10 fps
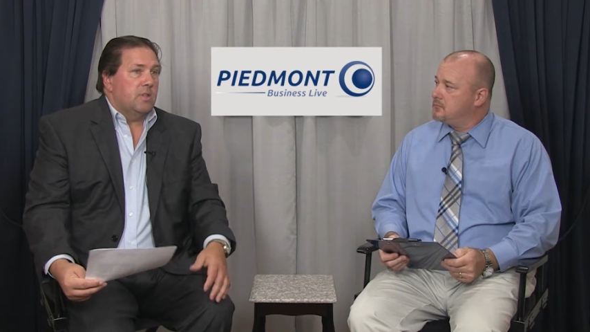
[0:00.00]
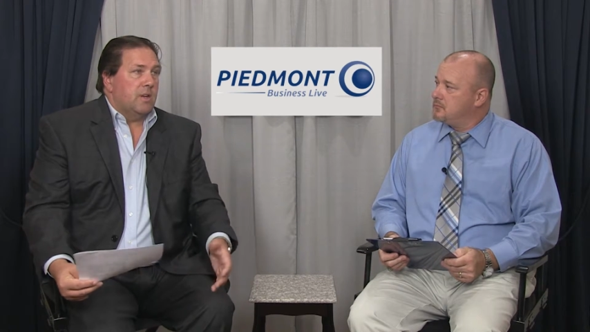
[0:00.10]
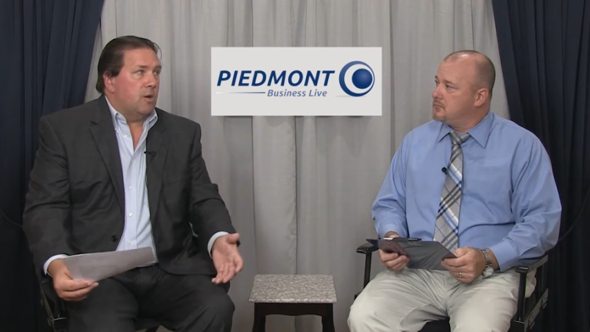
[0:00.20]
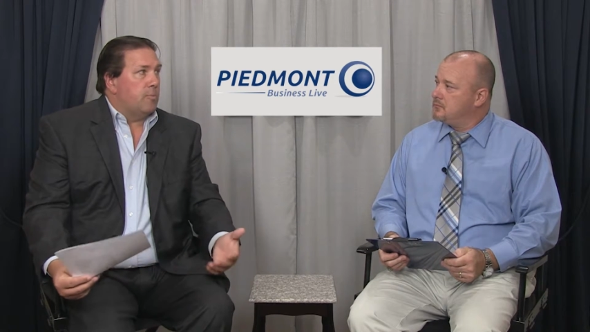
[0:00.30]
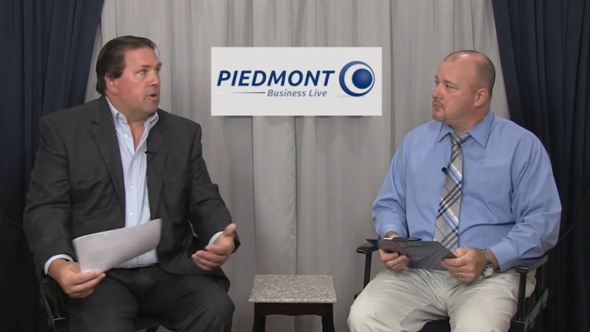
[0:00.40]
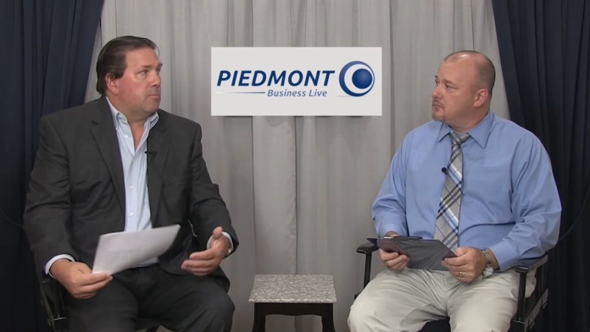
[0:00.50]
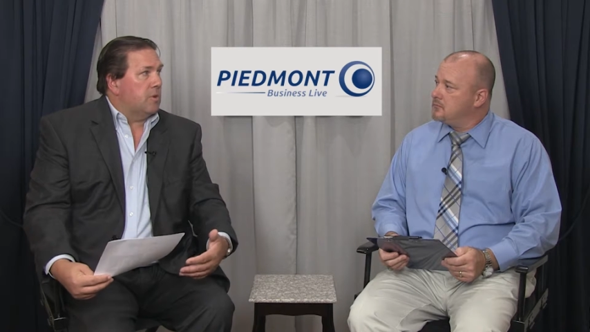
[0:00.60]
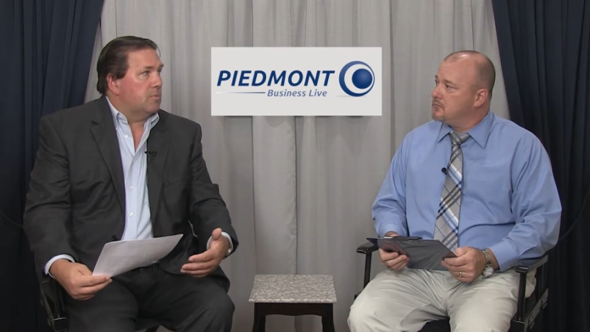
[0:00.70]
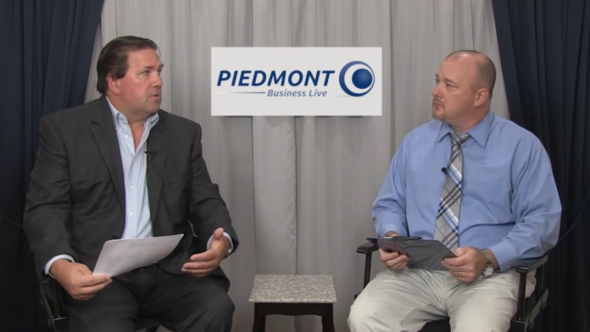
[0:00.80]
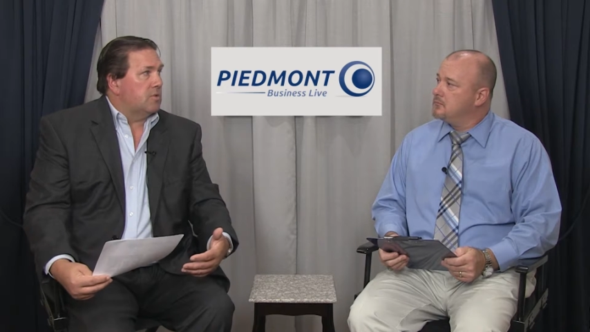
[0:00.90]
Speaker 1: that help our
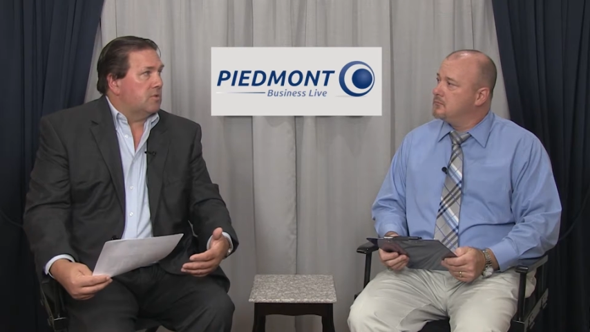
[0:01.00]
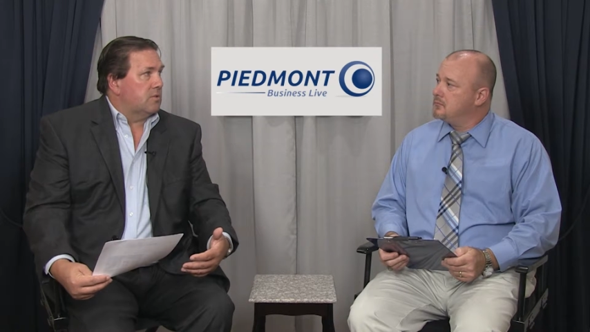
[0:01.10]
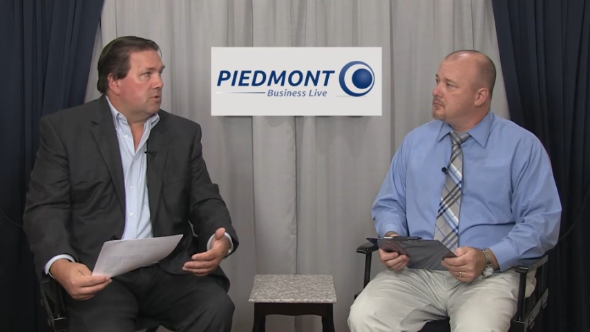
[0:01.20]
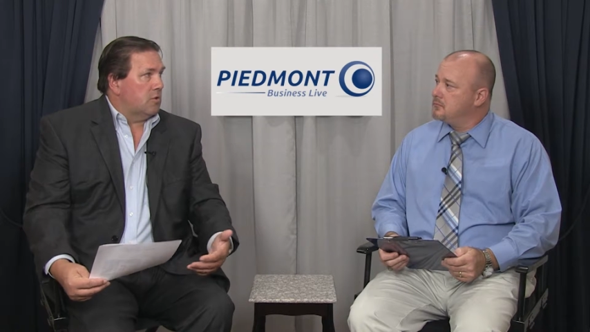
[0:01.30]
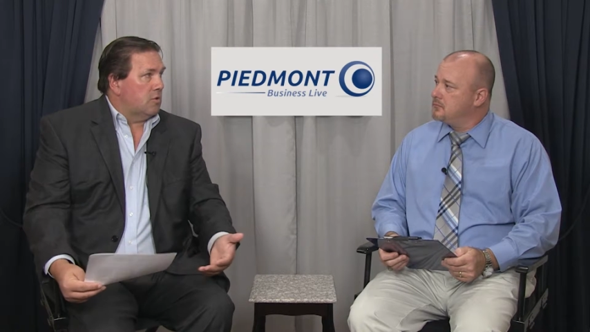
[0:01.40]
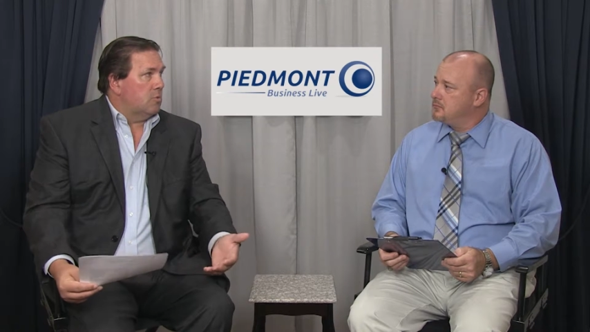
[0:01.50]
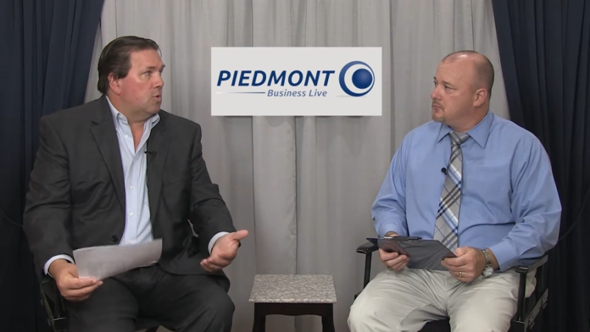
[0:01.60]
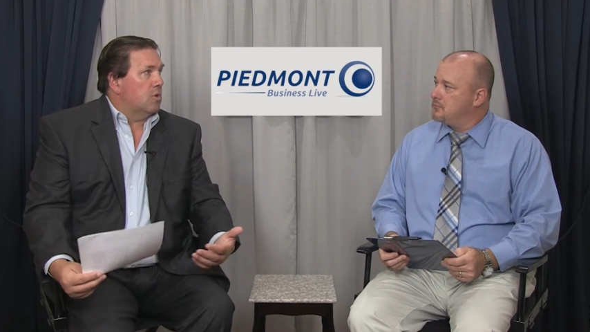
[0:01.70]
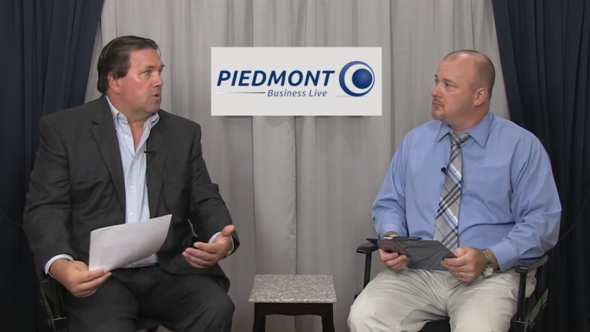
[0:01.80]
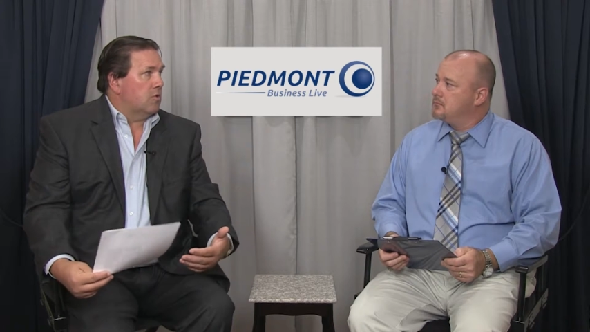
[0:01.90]
members learn
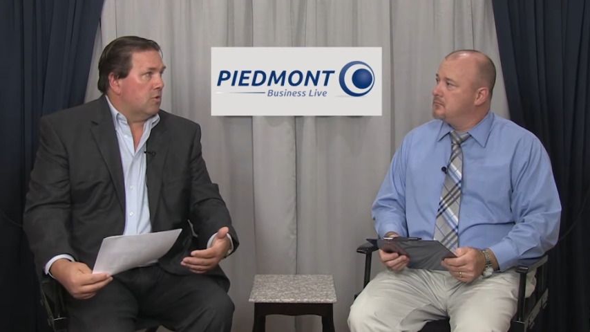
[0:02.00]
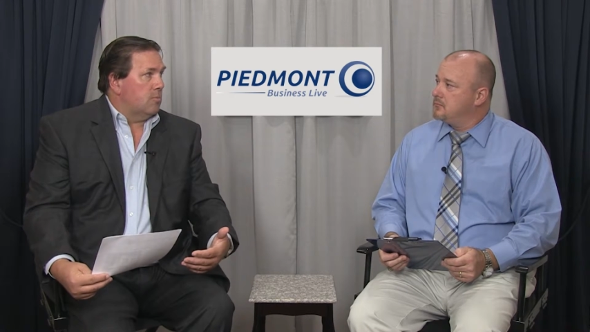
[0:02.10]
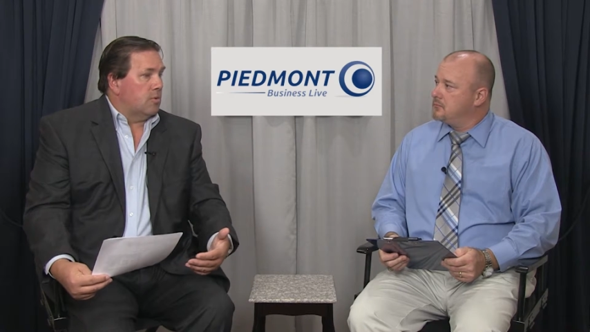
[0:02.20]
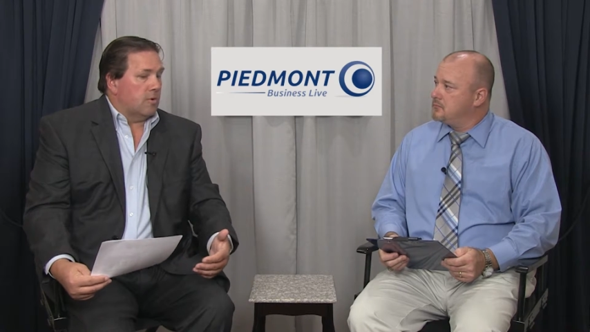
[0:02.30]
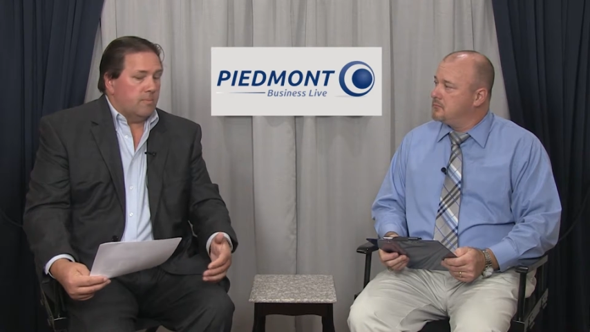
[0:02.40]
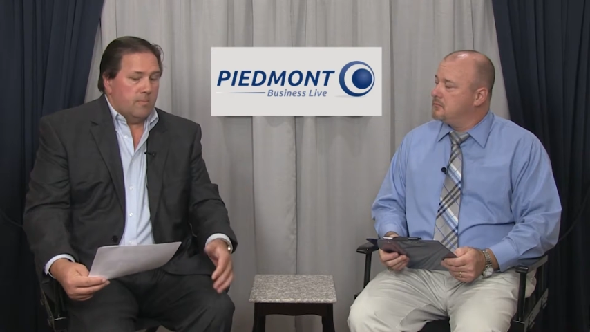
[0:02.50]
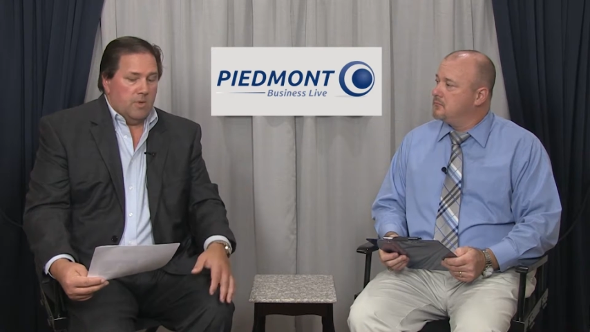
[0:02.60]
more and grow more.